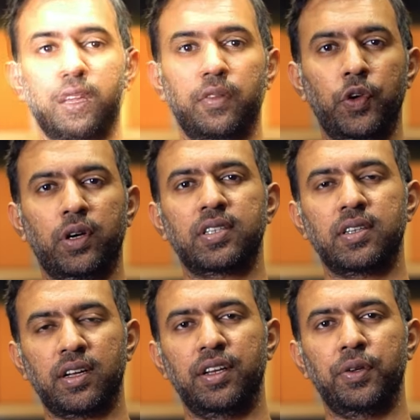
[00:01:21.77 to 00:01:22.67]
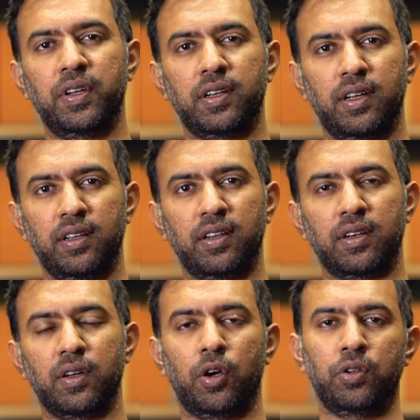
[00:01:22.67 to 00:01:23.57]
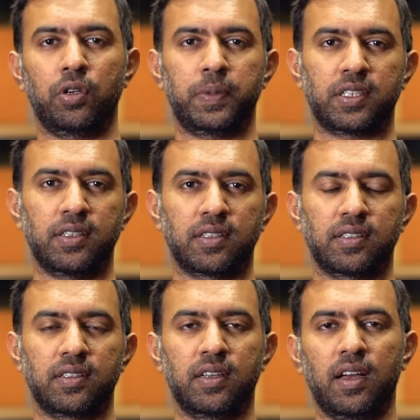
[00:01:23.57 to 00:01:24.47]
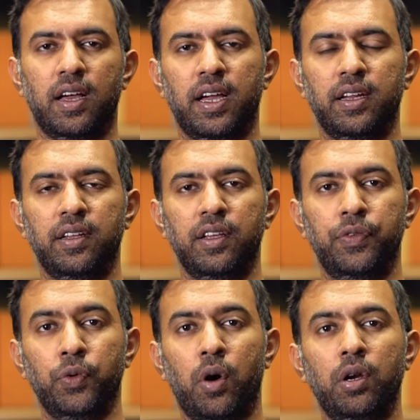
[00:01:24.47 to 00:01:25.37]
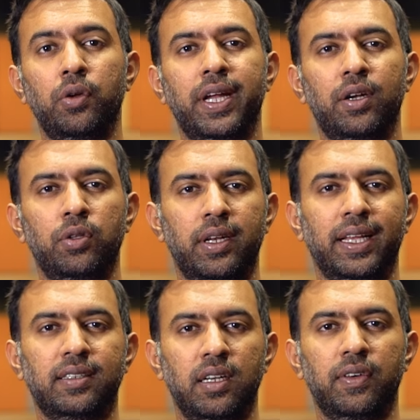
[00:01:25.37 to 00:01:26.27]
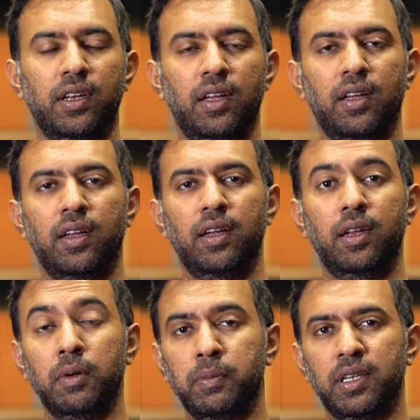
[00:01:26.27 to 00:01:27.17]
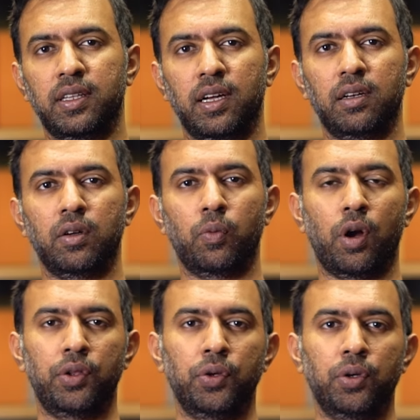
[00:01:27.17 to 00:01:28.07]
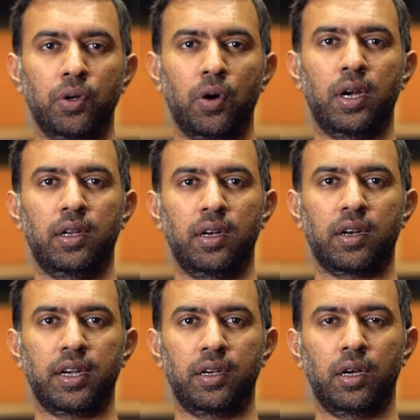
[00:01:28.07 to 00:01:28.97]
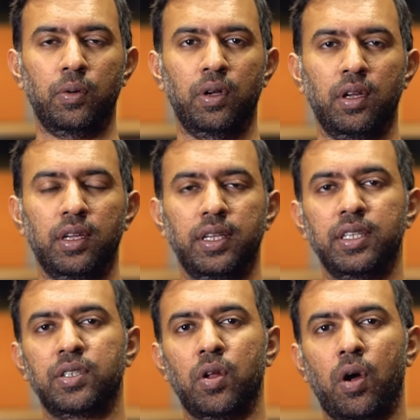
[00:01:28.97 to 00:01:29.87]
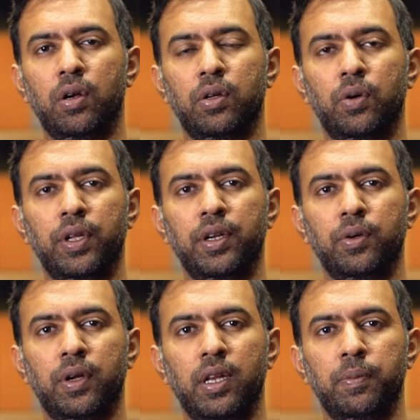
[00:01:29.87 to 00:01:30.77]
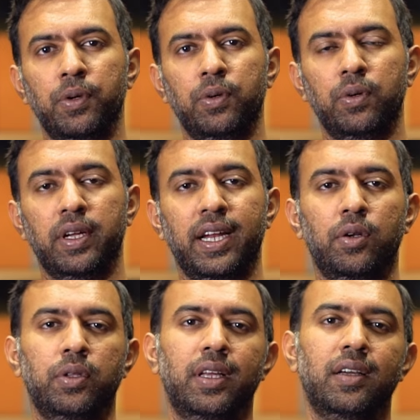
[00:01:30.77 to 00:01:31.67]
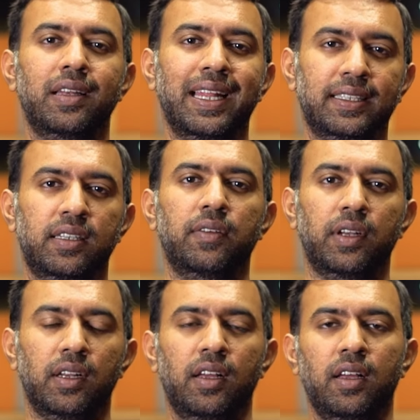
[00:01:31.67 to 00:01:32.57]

If you are stuck in your career or your business, and if you want to get to the next level, remember that what you know until right now is not going to help you get to the next level.